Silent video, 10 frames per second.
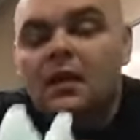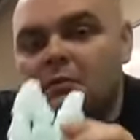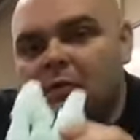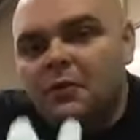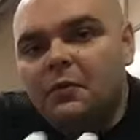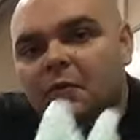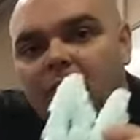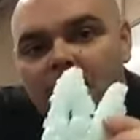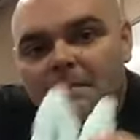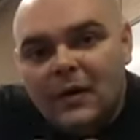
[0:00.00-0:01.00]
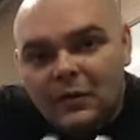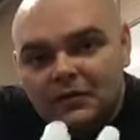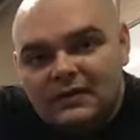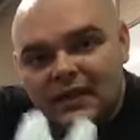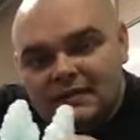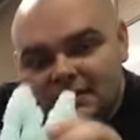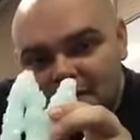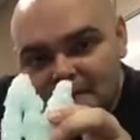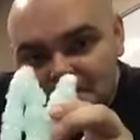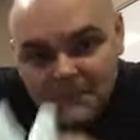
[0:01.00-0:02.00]
But the post that gets the
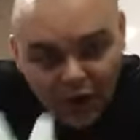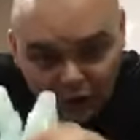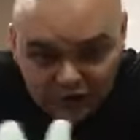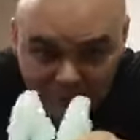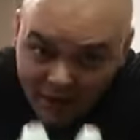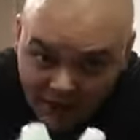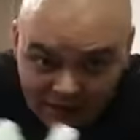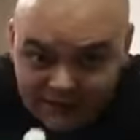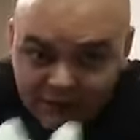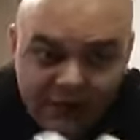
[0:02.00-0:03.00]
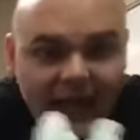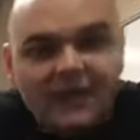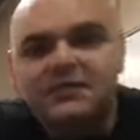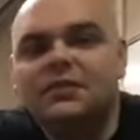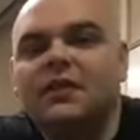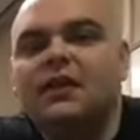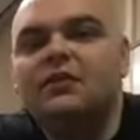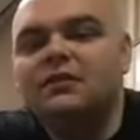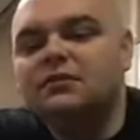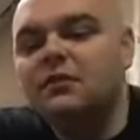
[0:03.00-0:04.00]
most positive reactions on their
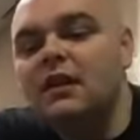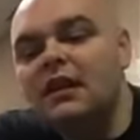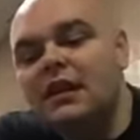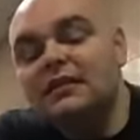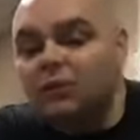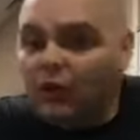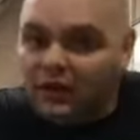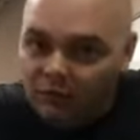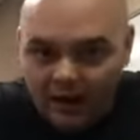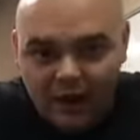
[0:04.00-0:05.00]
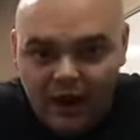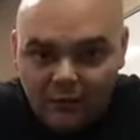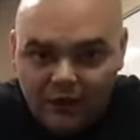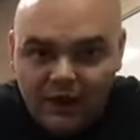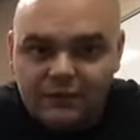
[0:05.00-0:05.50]
crystal is going to win our prize